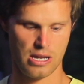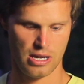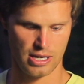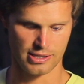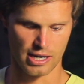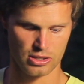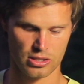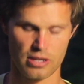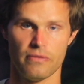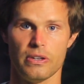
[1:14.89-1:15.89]
It's
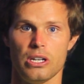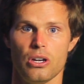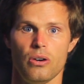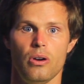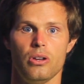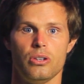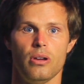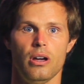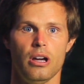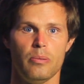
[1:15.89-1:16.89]
actually a video
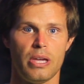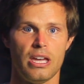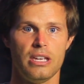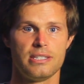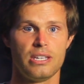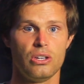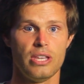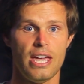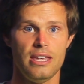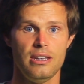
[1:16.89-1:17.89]
pan tilt
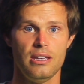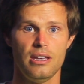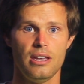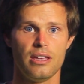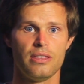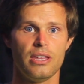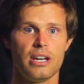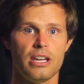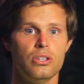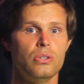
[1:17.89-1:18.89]
head that
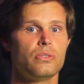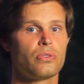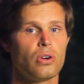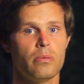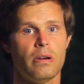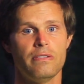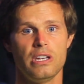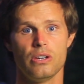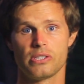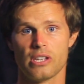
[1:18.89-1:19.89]
I use for all my
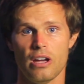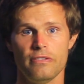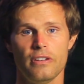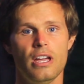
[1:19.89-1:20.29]
video stuff.